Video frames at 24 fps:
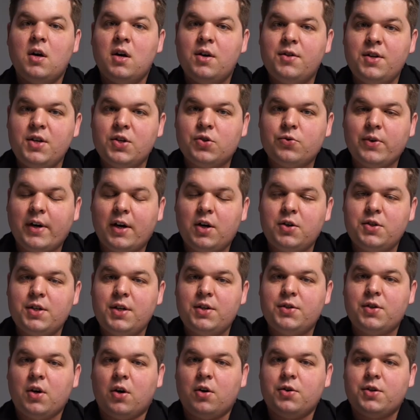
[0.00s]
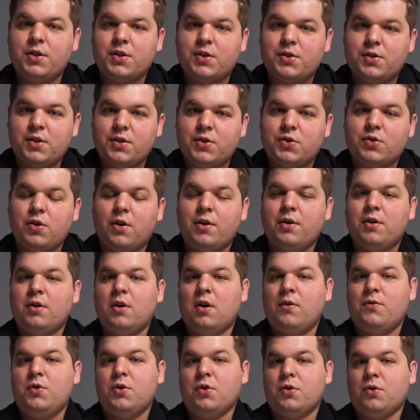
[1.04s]
These strategies are just the start
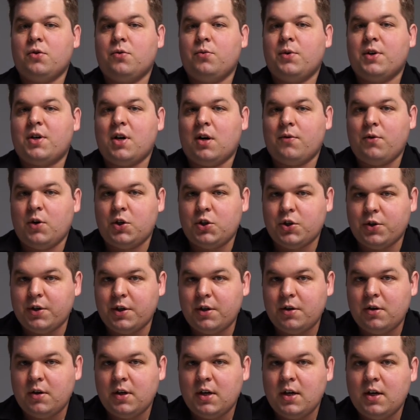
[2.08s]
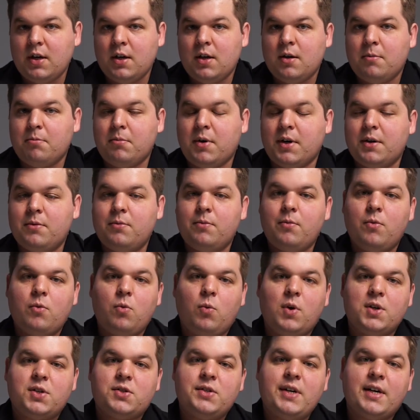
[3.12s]
of your recovery journey. But
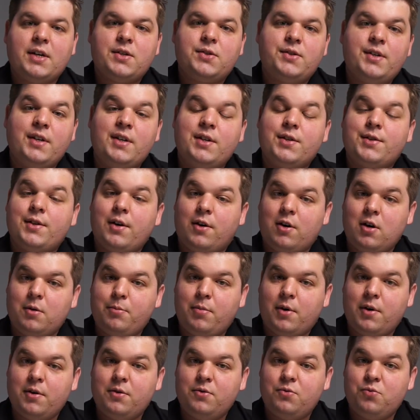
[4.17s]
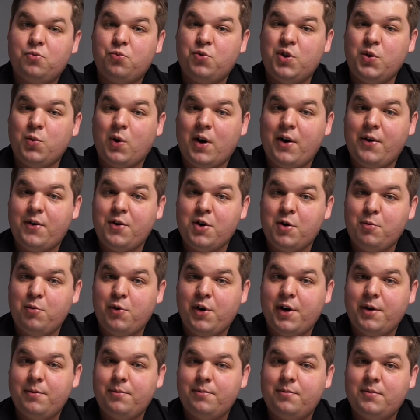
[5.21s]
what's next is the hard part, rewiring your
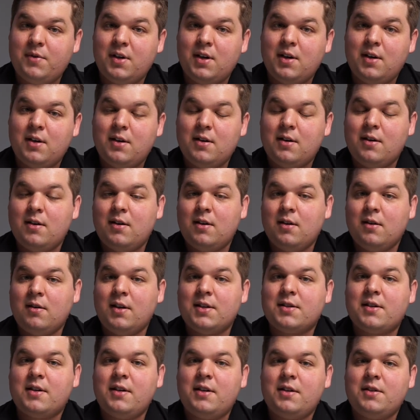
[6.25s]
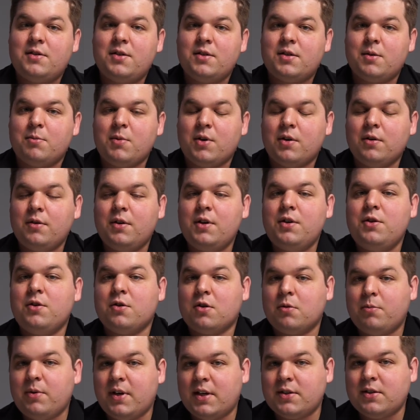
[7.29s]
brain. Let's get into some early
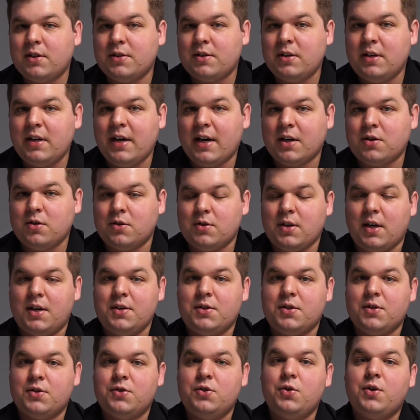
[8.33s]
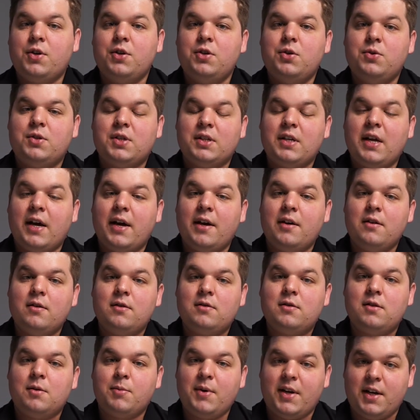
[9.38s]
neuroplasticity exercises you can do today
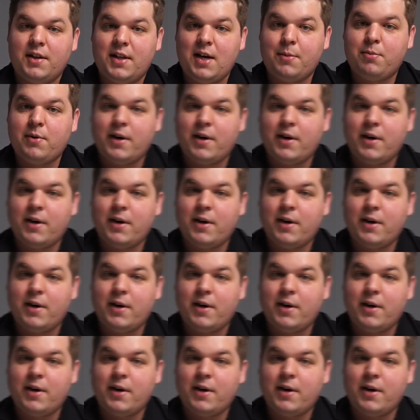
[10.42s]
to begin that